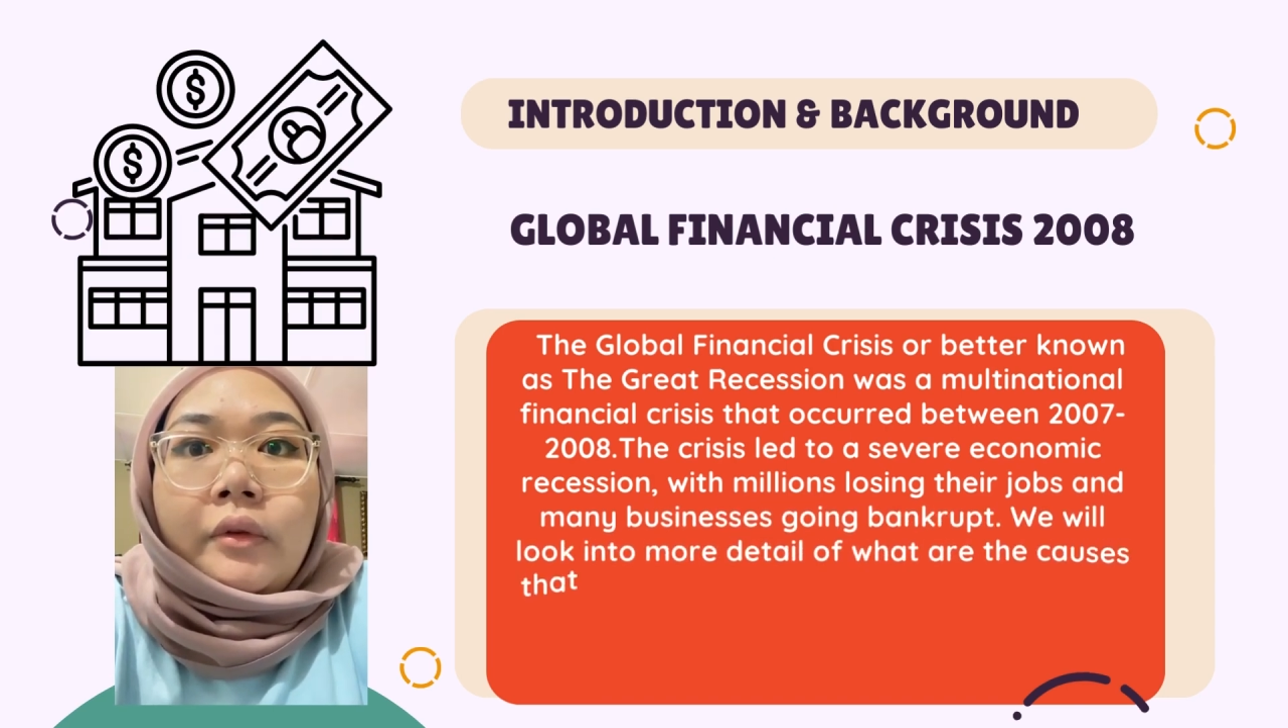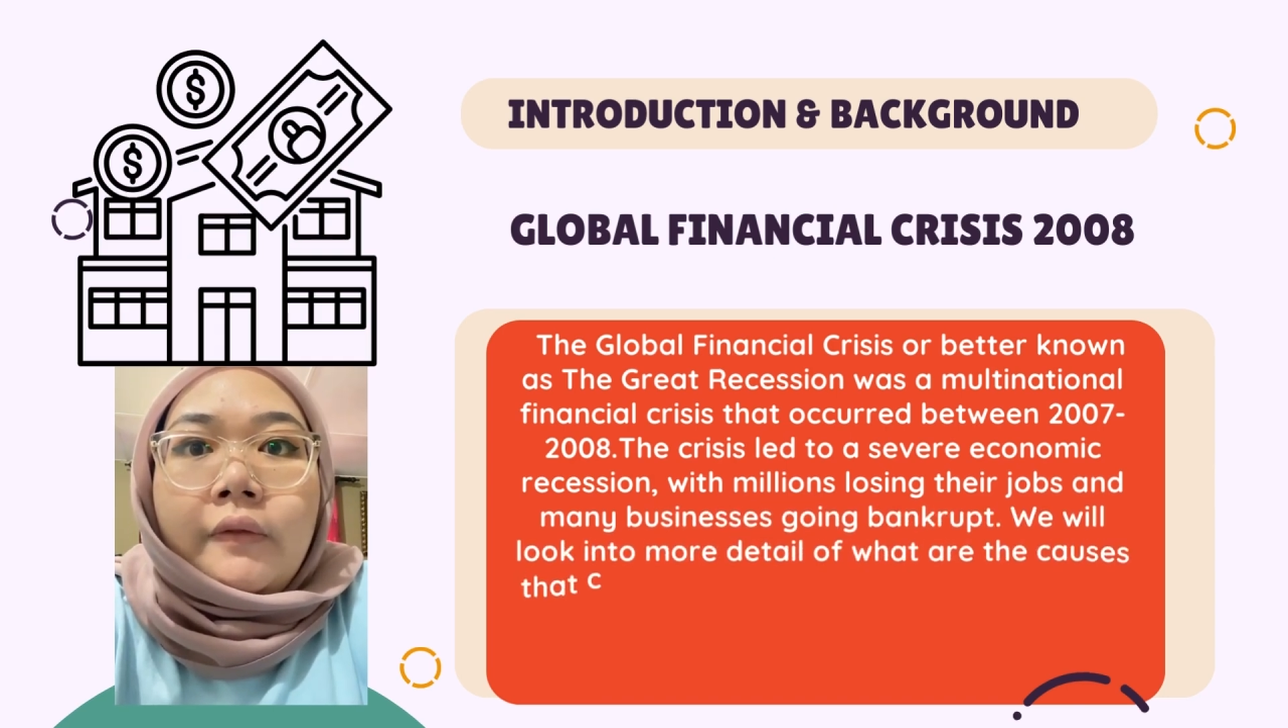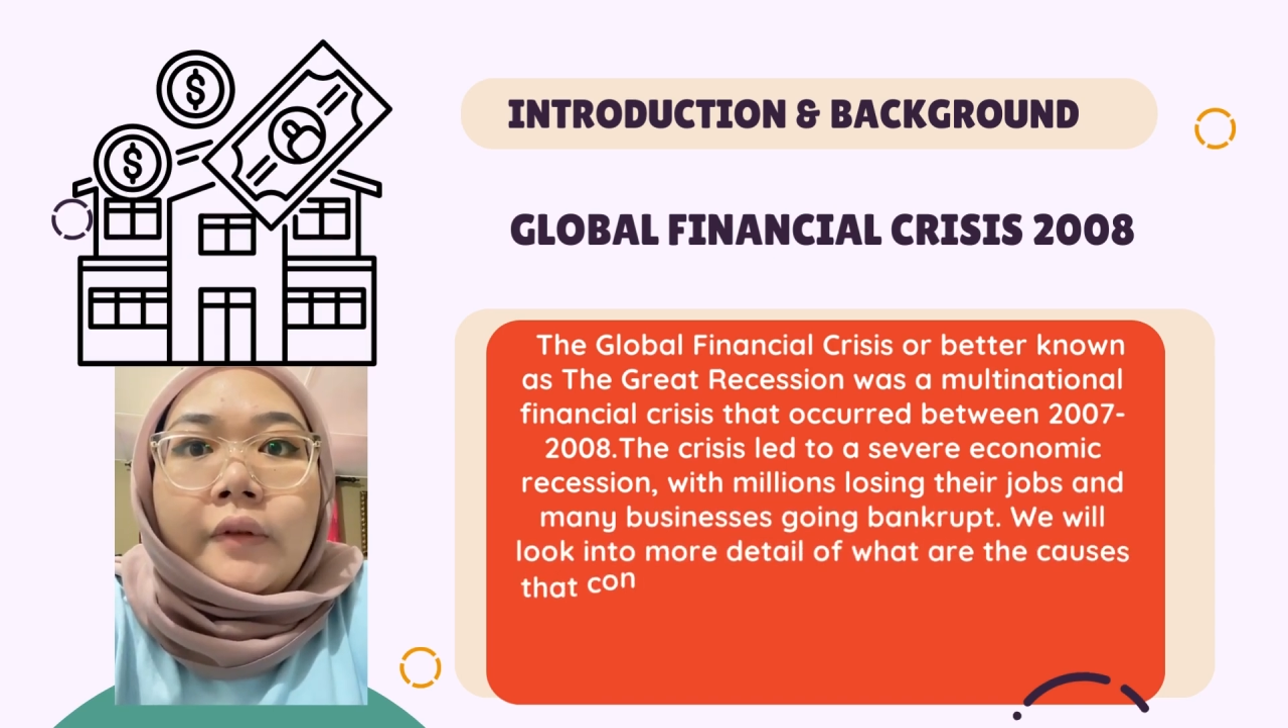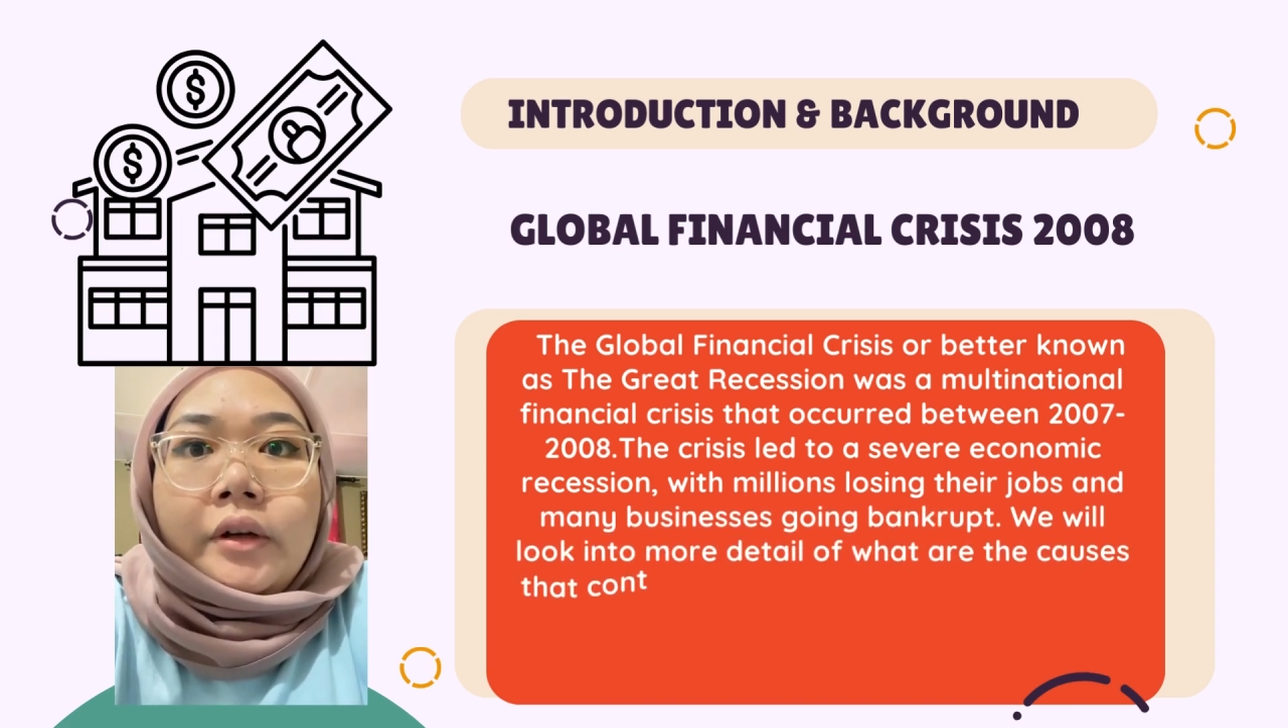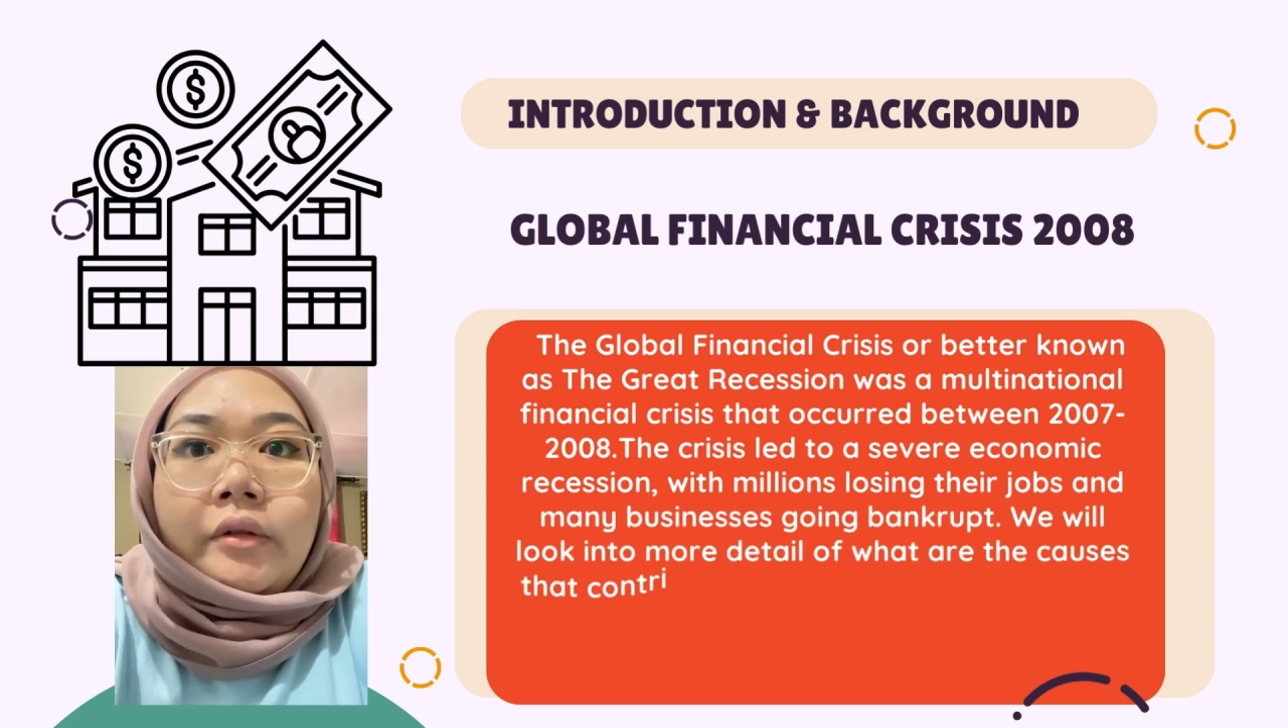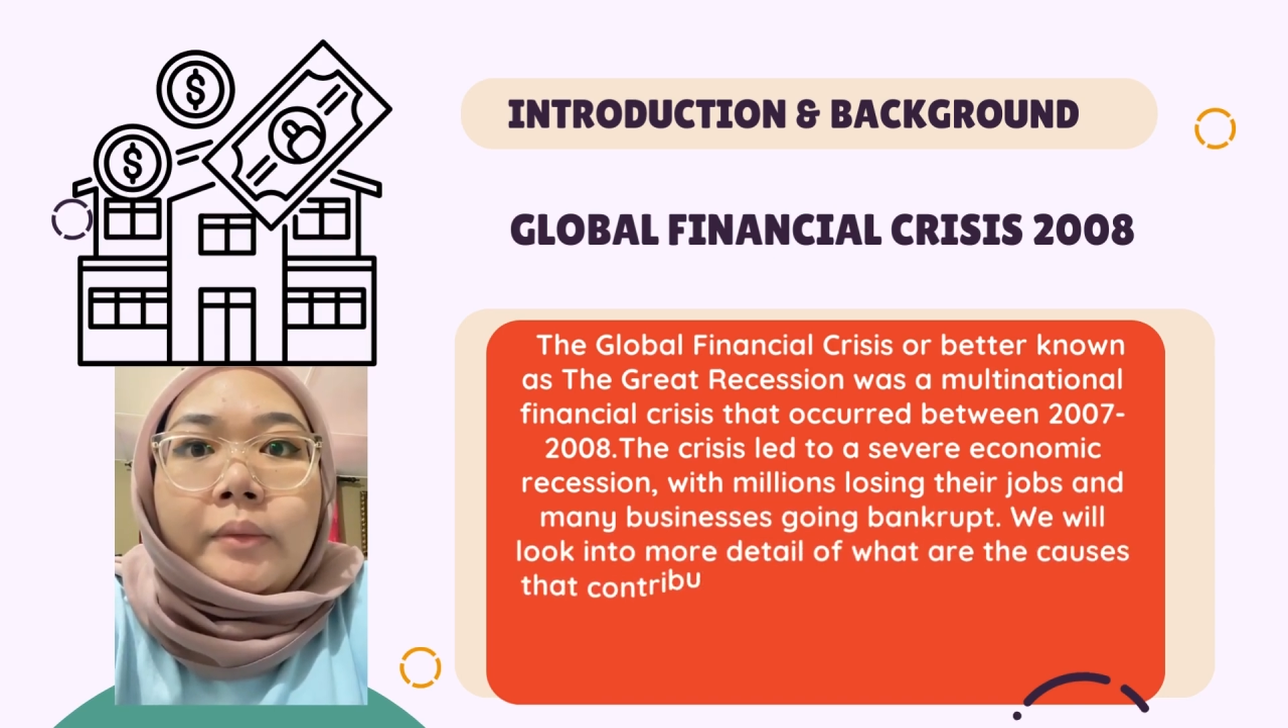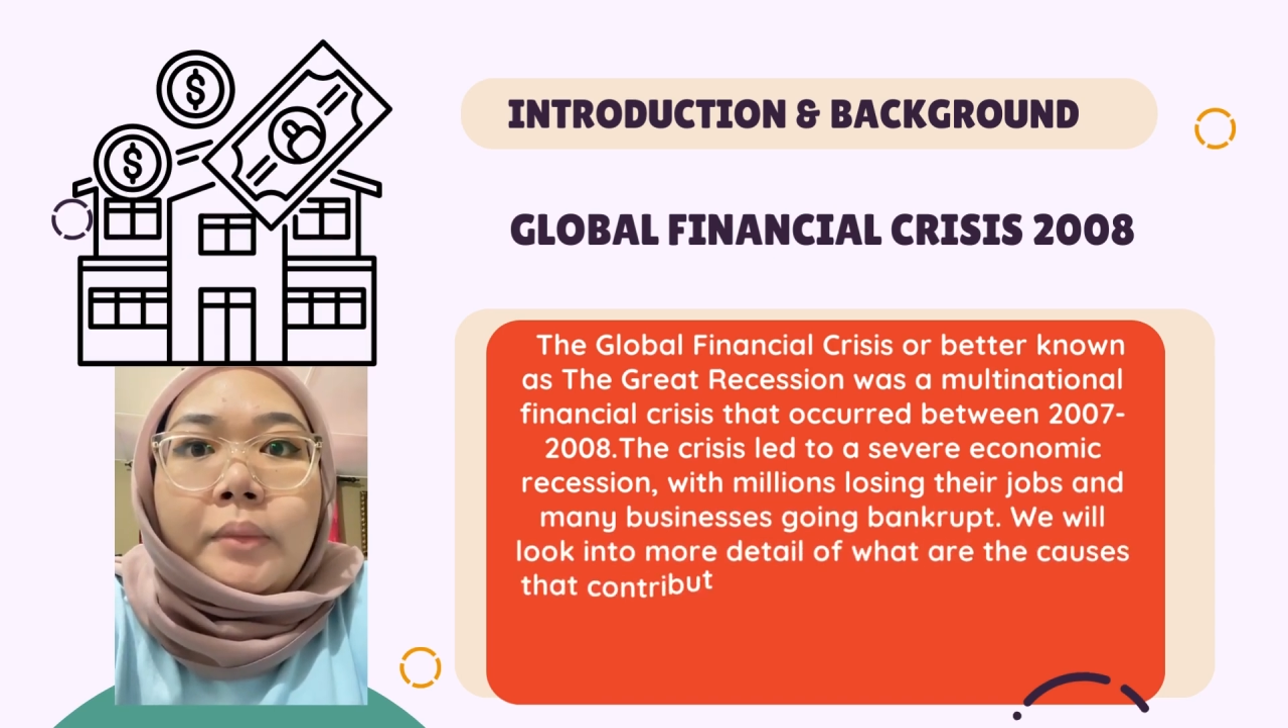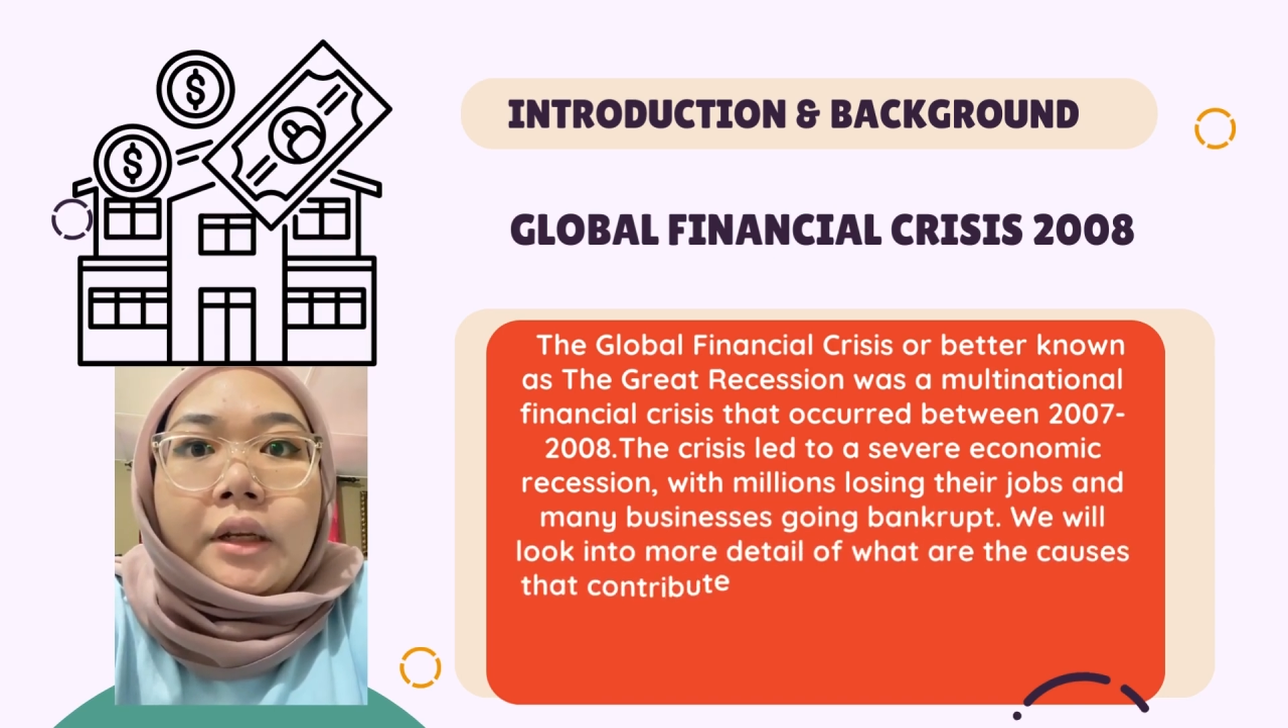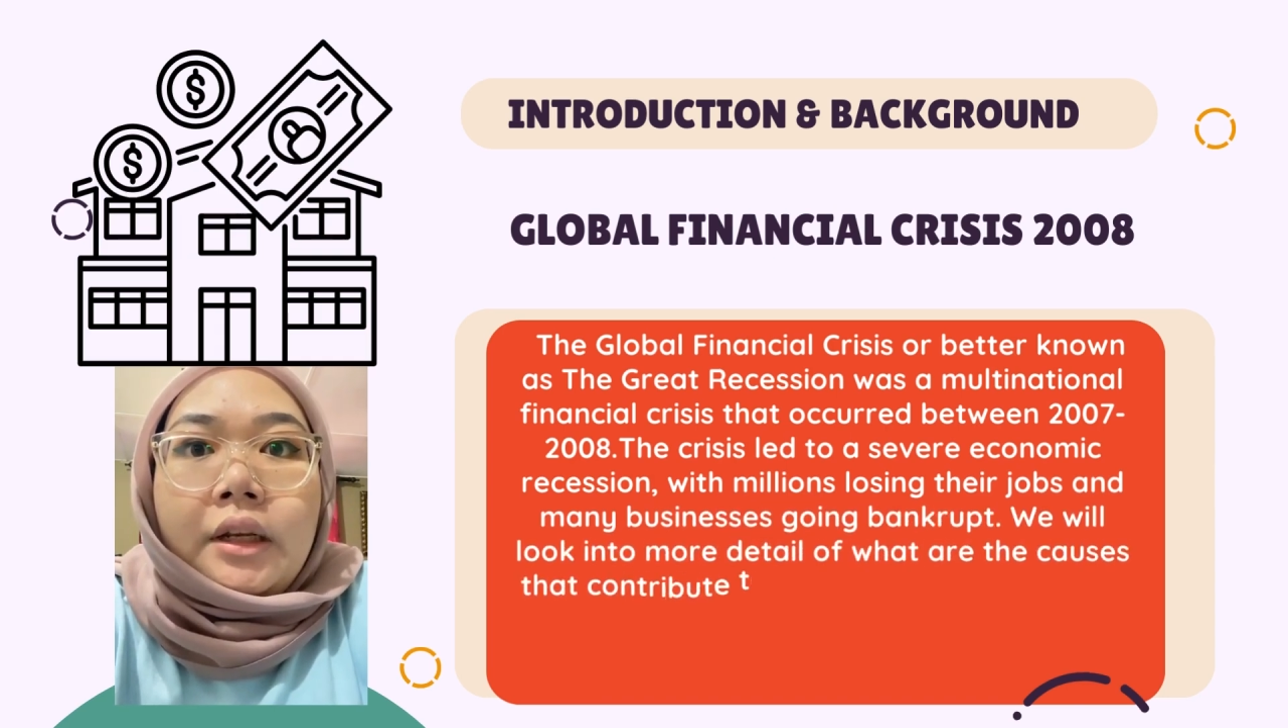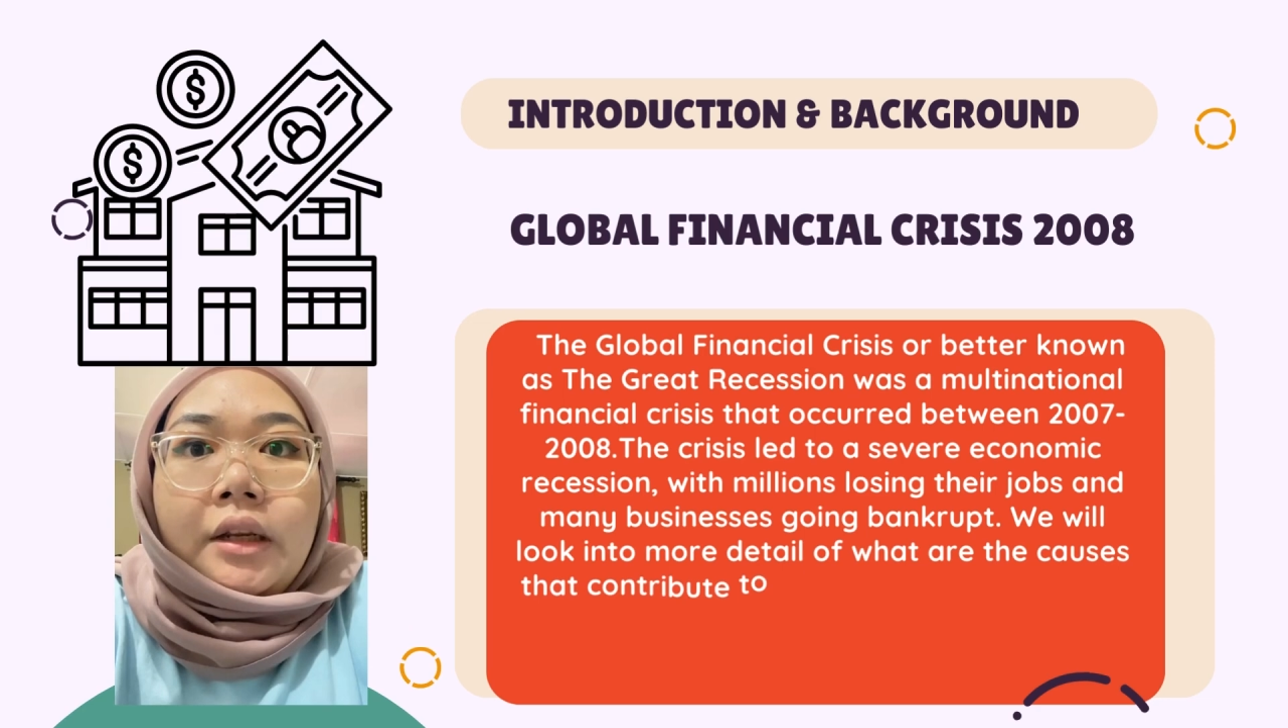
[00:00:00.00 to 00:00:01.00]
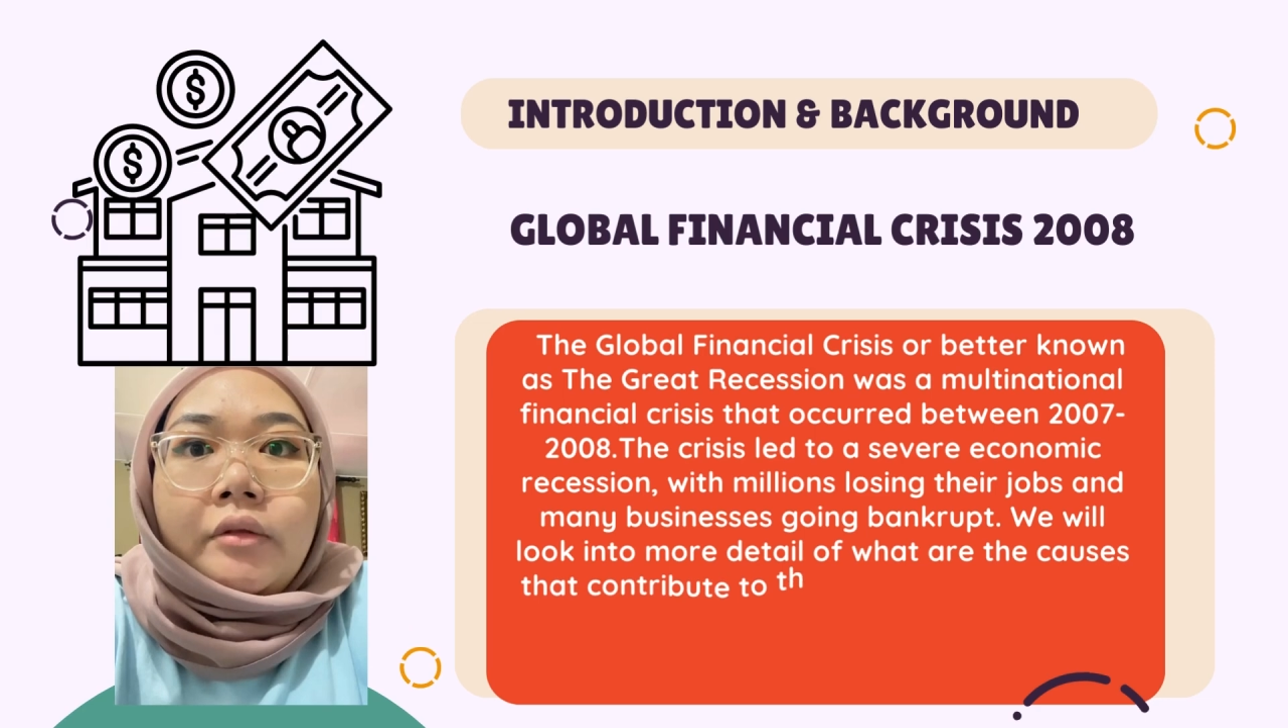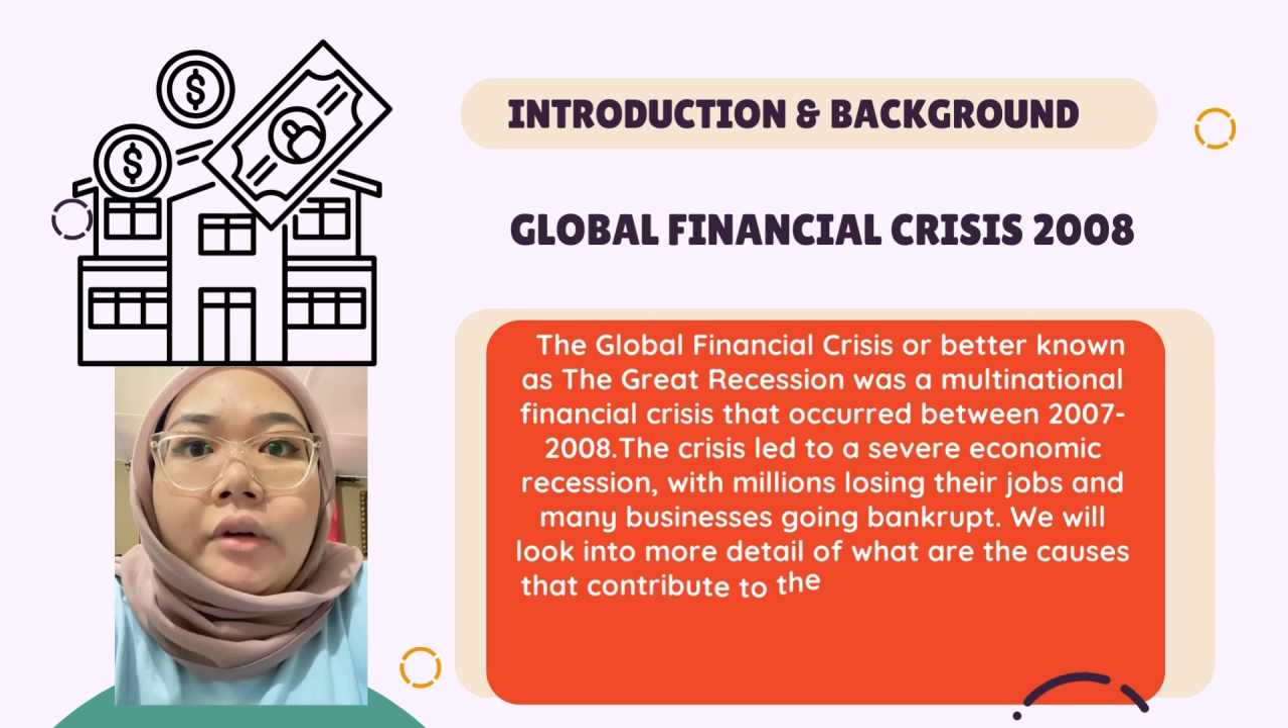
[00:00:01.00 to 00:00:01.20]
with a rapidly